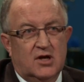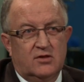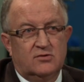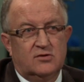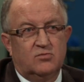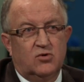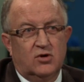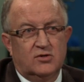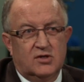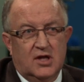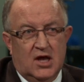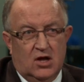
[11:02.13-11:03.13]
and other supports
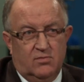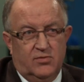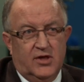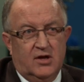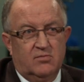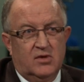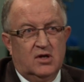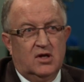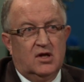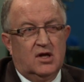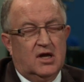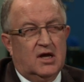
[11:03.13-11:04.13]
to help them
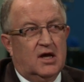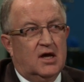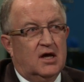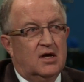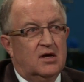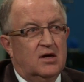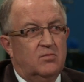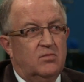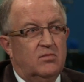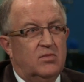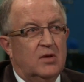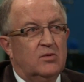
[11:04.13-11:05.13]

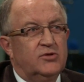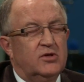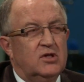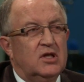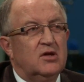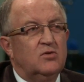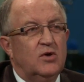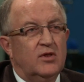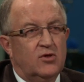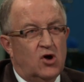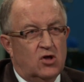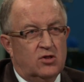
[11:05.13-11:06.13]
be able to deal
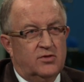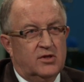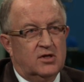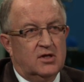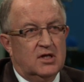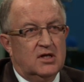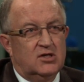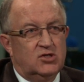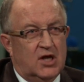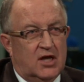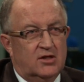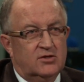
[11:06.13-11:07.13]
with all of the
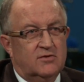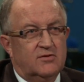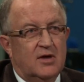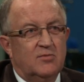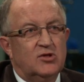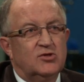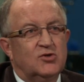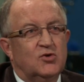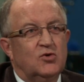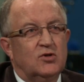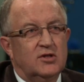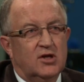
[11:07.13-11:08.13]
challenge of coming to
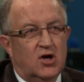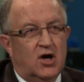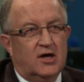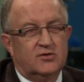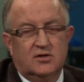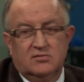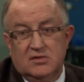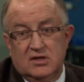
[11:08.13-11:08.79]
school and the costs.